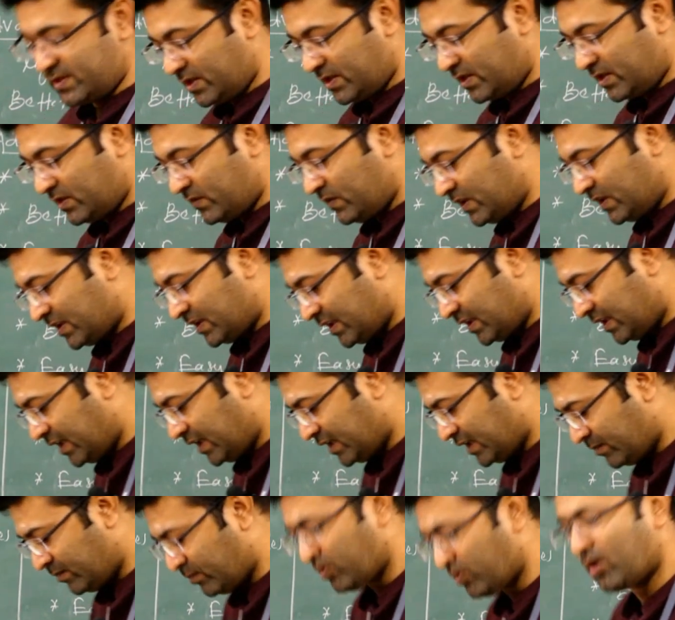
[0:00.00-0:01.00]
It will
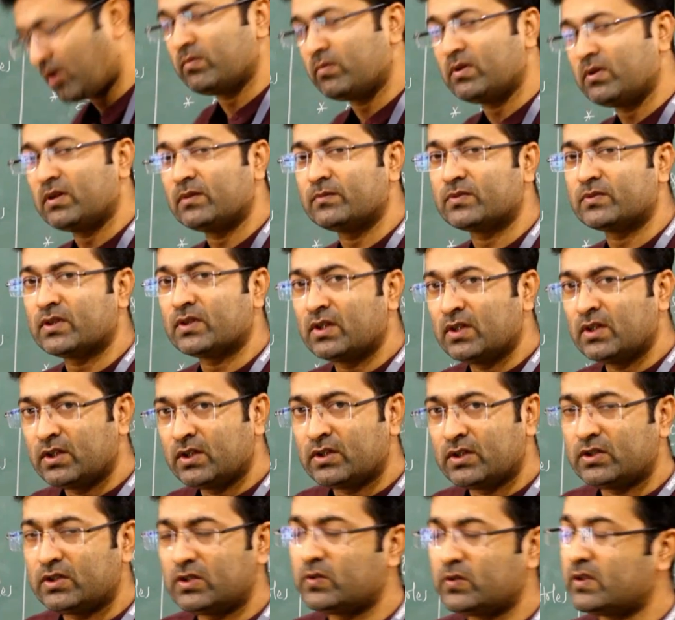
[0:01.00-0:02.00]
create problems
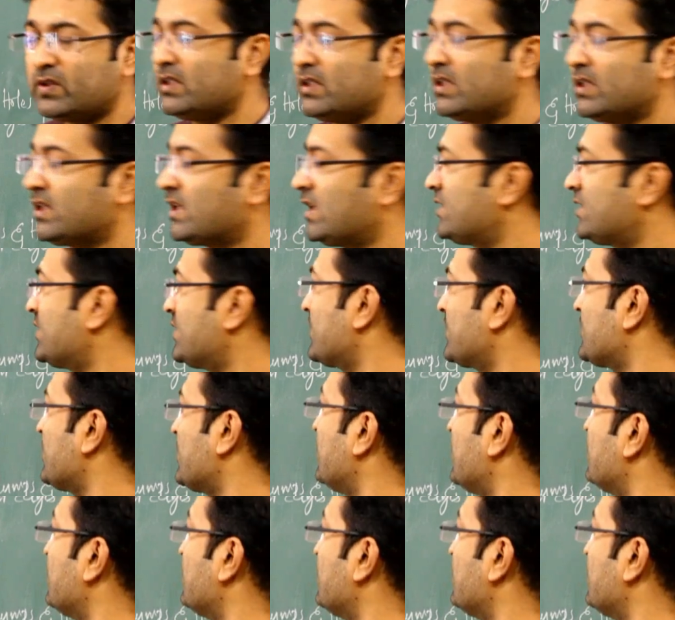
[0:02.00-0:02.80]
during the construction